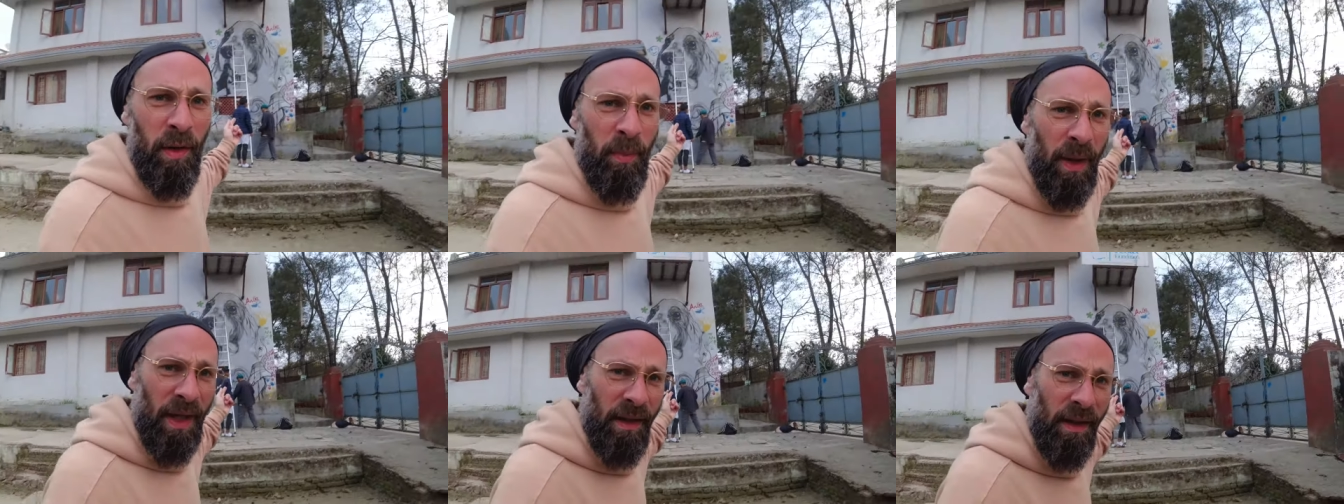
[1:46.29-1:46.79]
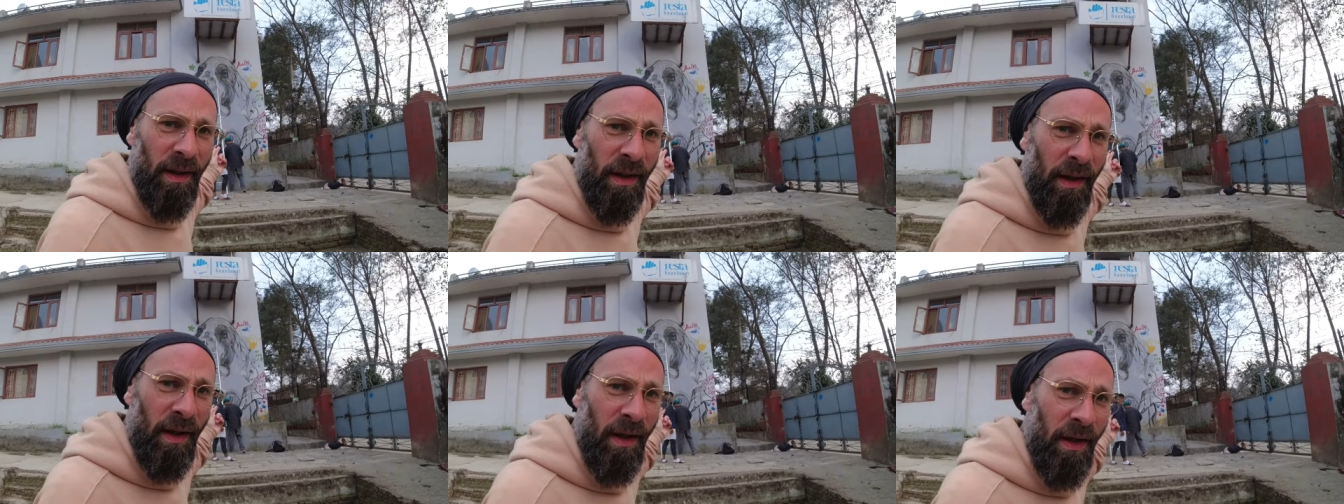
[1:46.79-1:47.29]

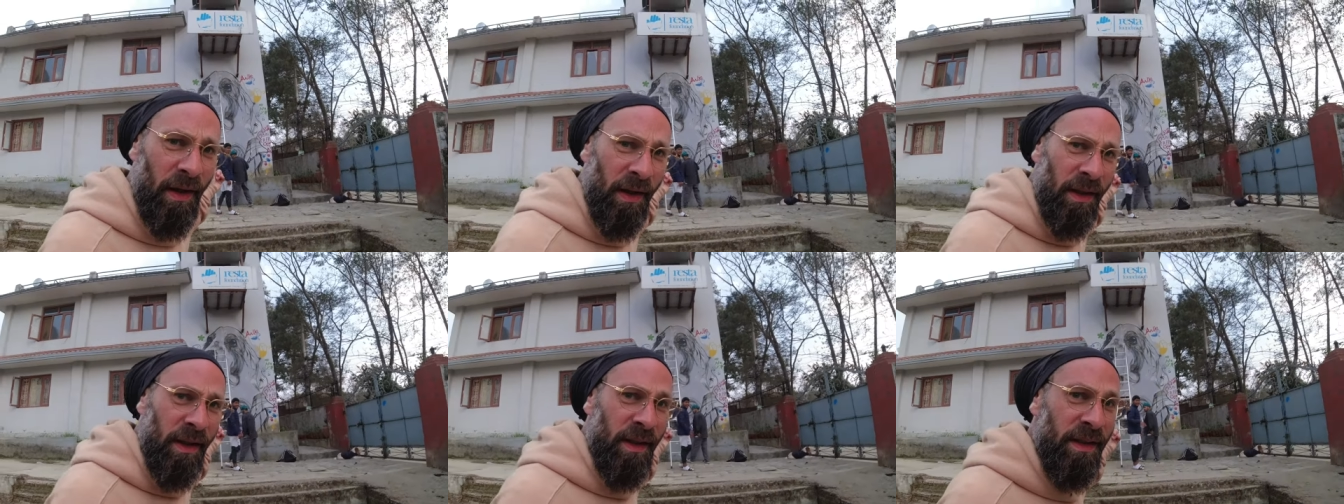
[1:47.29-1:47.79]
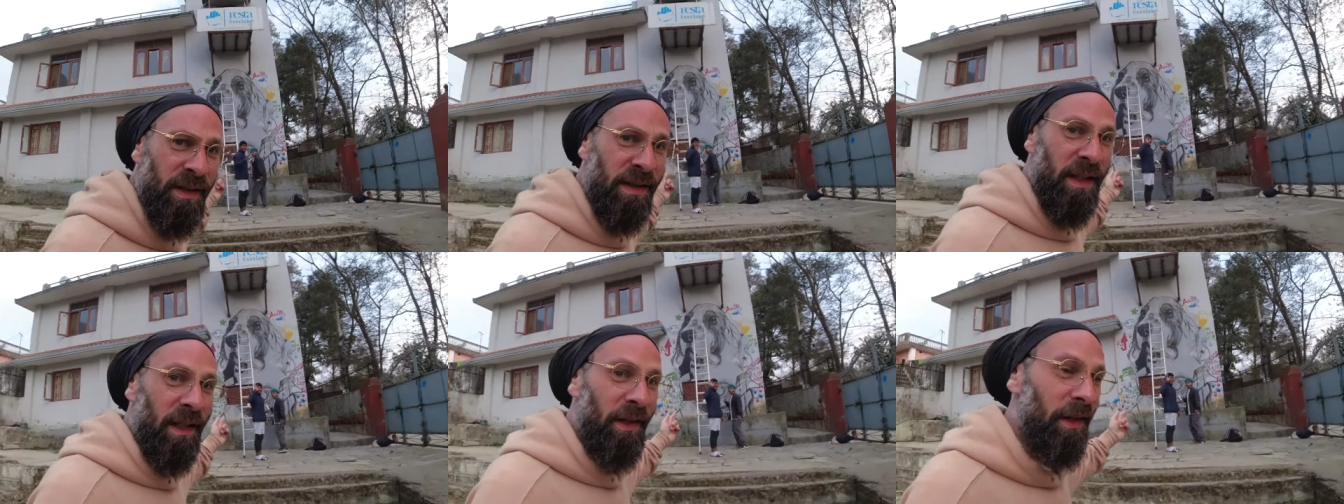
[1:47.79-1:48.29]
painting
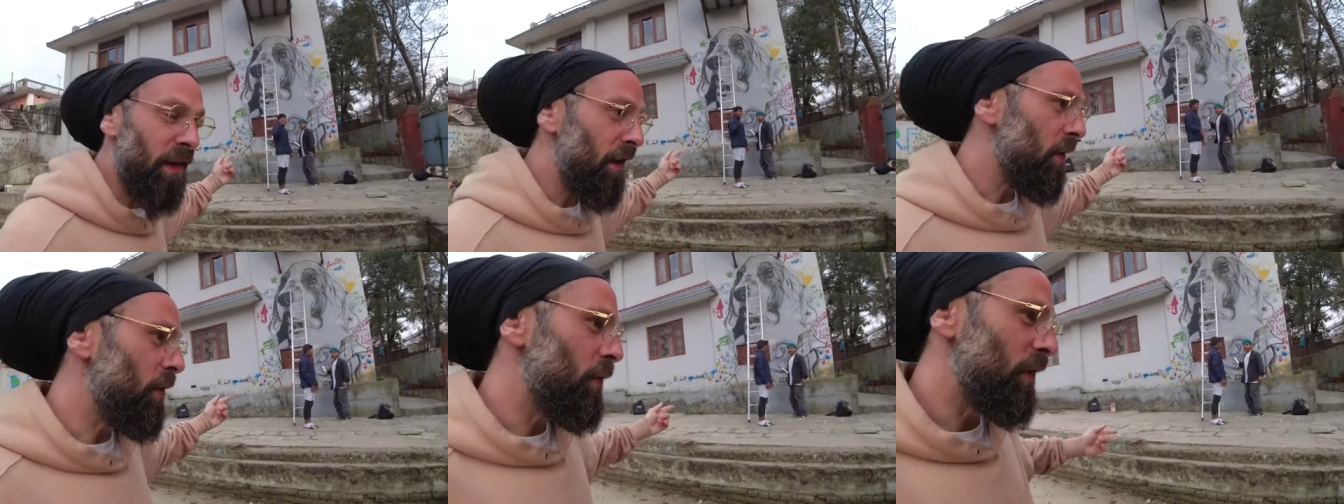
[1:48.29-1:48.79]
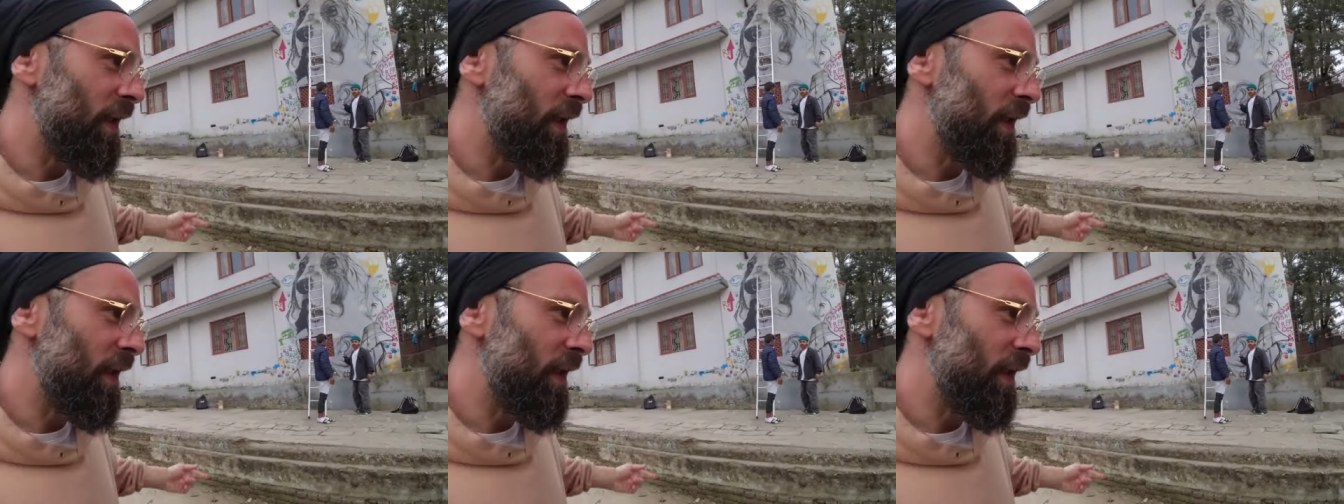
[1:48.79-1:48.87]
Snicker, who